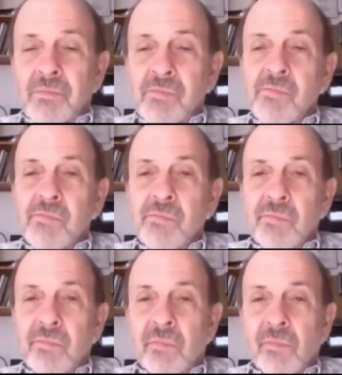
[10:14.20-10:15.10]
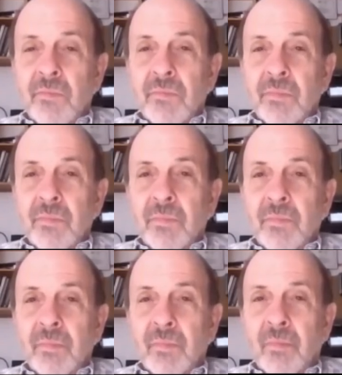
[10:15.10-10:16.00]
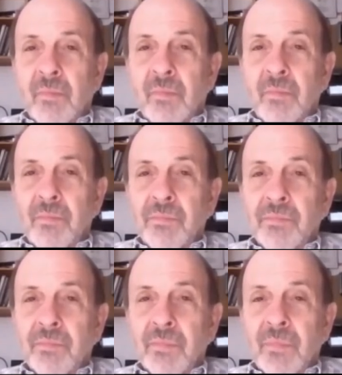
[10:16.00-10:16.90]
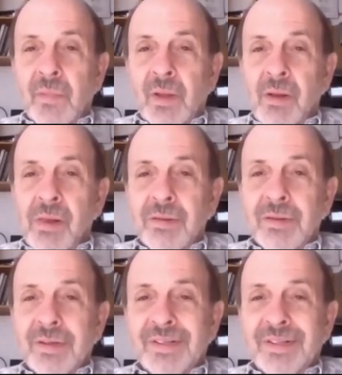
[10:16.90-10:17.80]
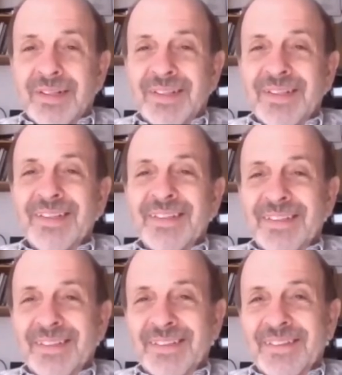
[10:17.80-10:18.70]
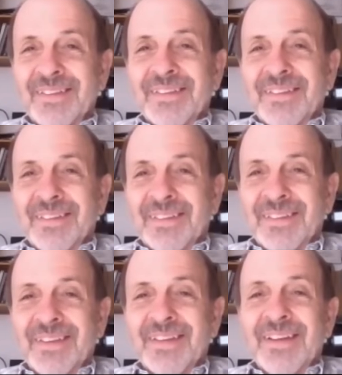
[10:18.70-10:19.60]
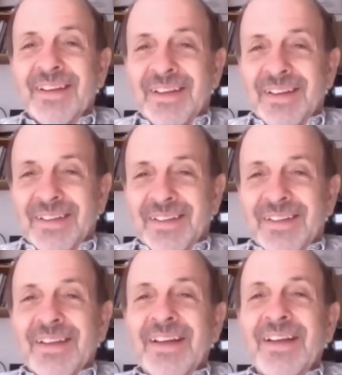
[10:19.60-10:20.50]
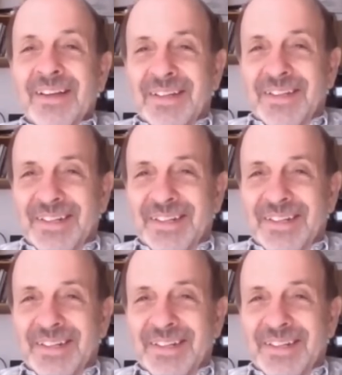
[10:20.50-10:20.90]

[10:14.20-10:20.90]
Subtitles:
(not speaking)